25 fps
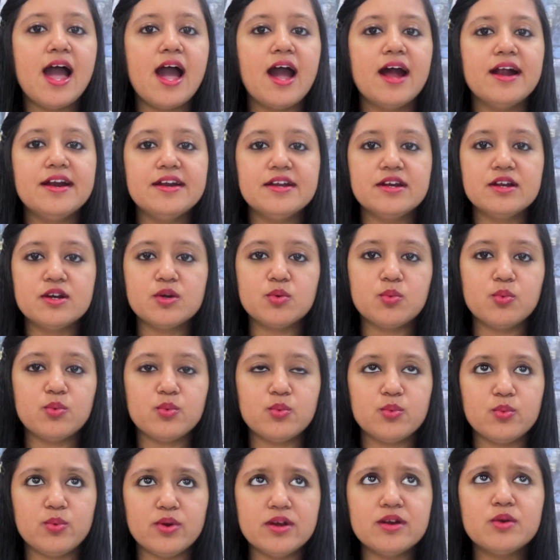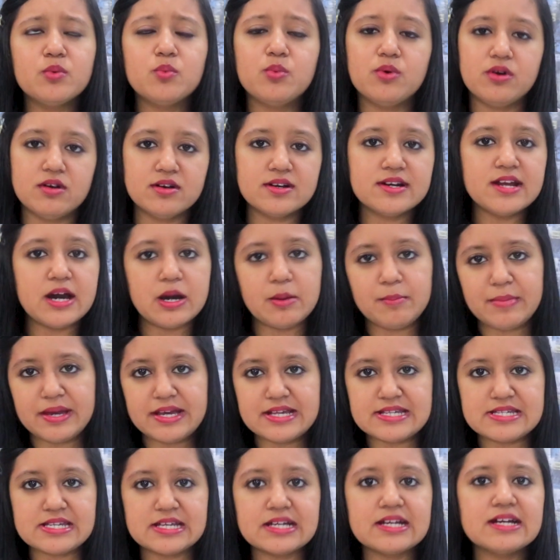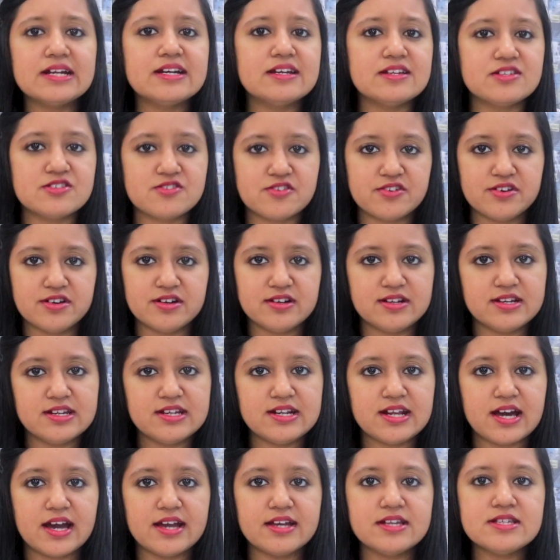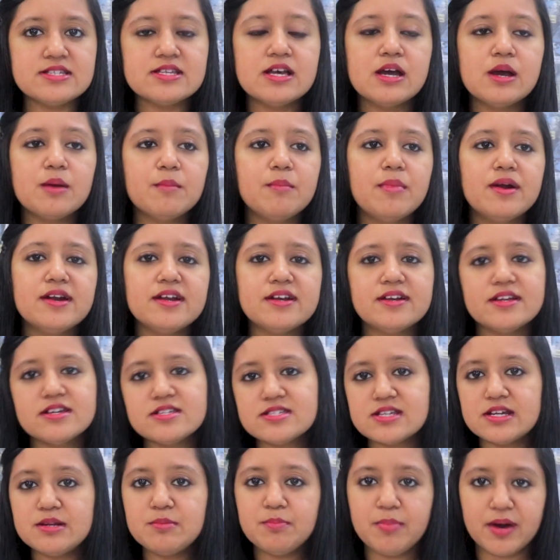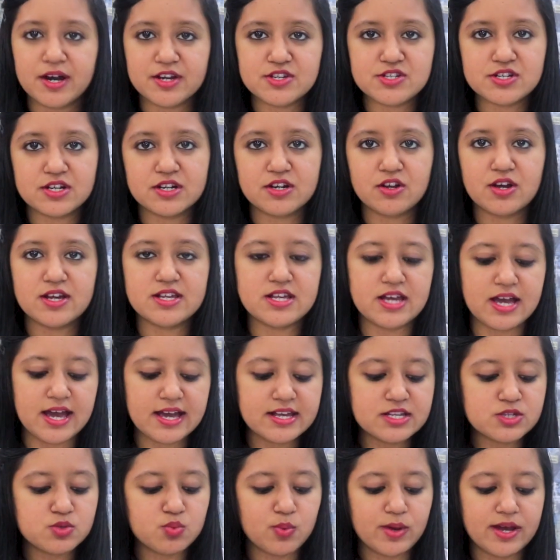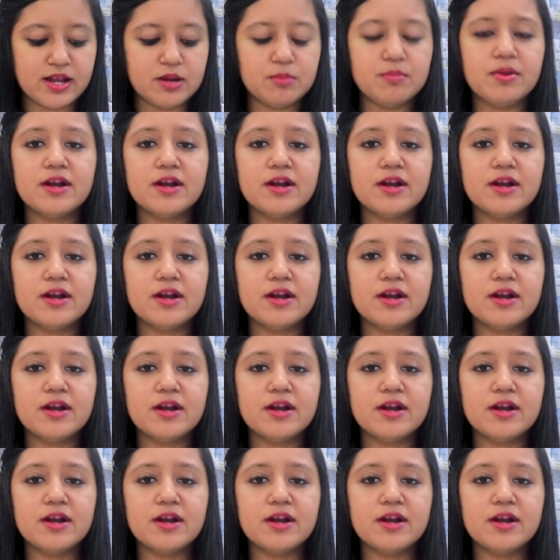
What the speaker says: and it worked amazing. It is really nice, but it is in budget as well.